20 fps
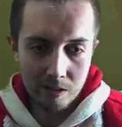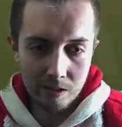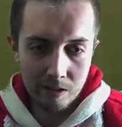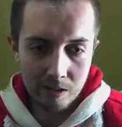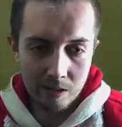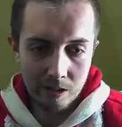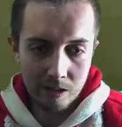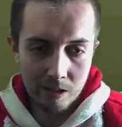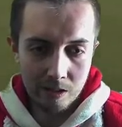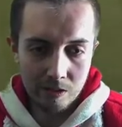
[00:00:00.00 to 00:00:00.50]

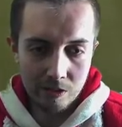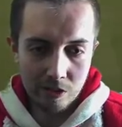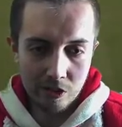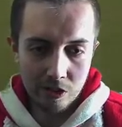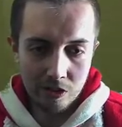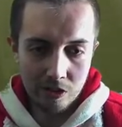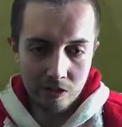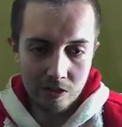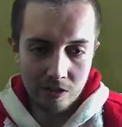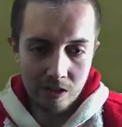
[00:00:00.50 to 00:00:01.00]
know, it's
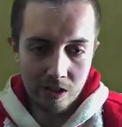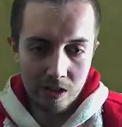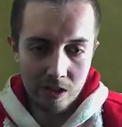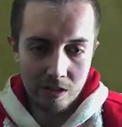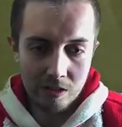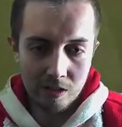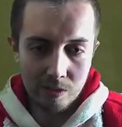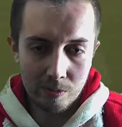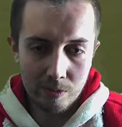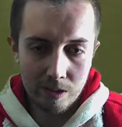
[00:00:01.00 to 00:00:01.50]
just
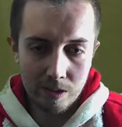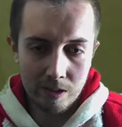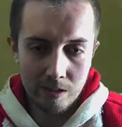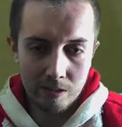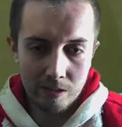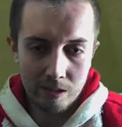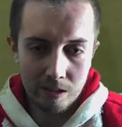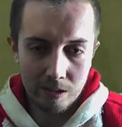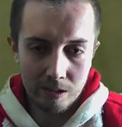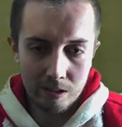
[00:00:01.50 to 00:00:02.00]
desserts that we
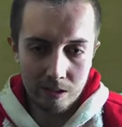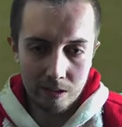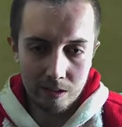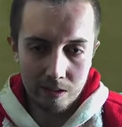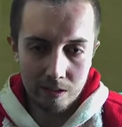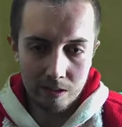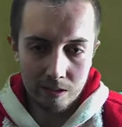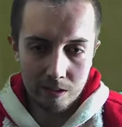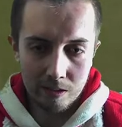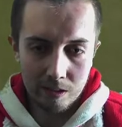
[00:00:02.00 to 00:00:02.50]

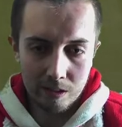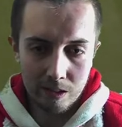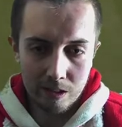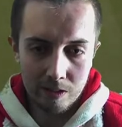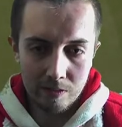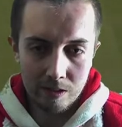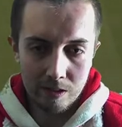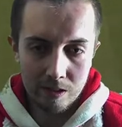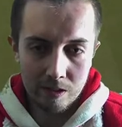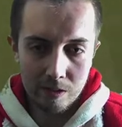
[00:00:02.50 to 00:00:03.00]
give
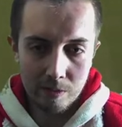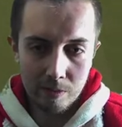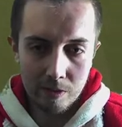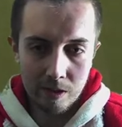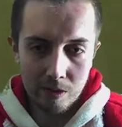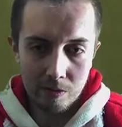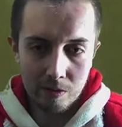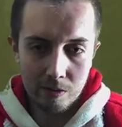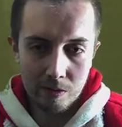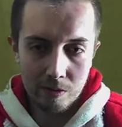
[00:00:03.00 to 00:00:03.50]
it to someone
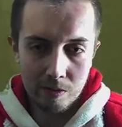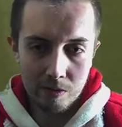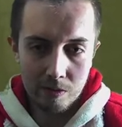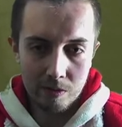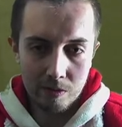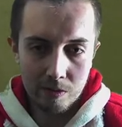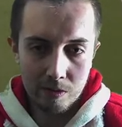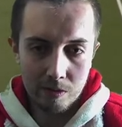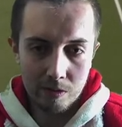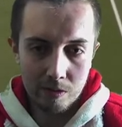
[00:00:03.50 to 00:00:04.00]
else.
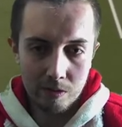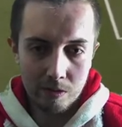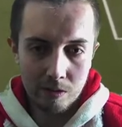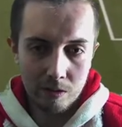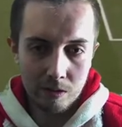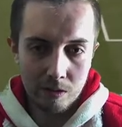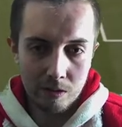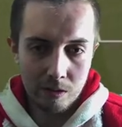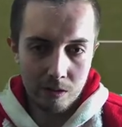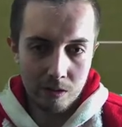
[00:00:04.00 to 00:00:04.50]

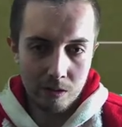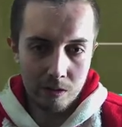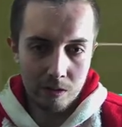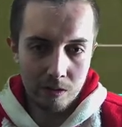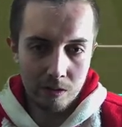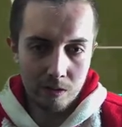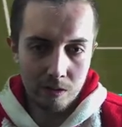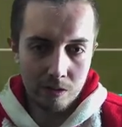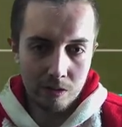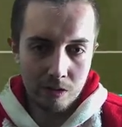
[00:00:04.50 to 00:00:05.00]

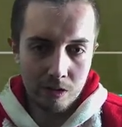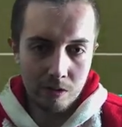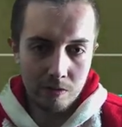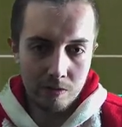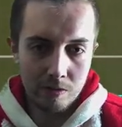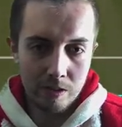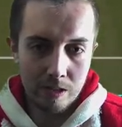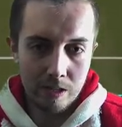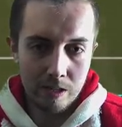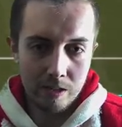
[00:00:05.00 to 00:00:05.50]
João
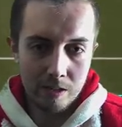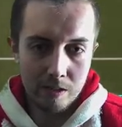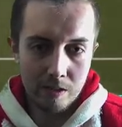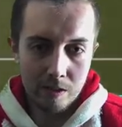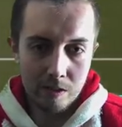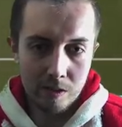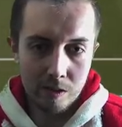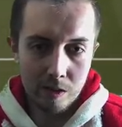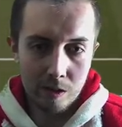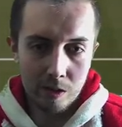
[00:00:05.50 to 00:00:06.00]
Felix
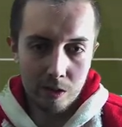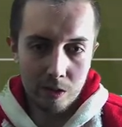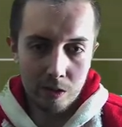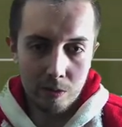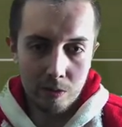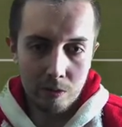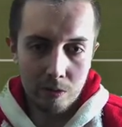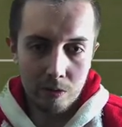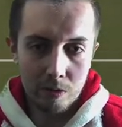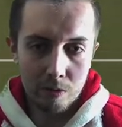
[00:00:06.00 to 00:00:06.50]
going
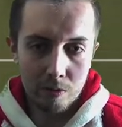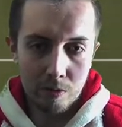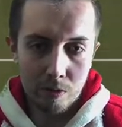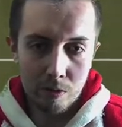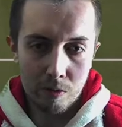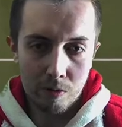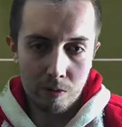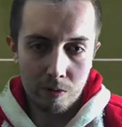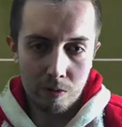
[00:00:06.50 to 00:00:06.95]
on through.